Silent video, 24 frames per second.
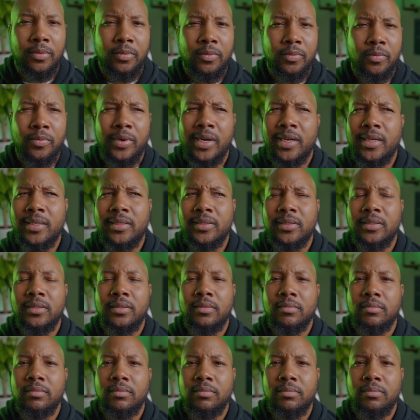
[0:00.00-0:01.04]
Why is it
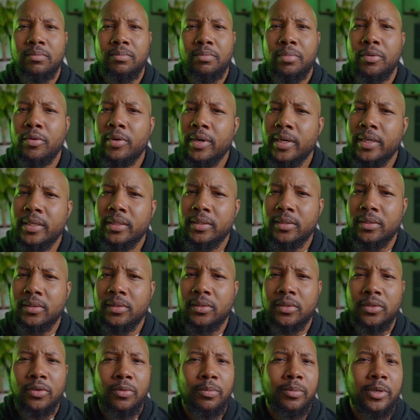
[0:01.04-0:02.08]
praised so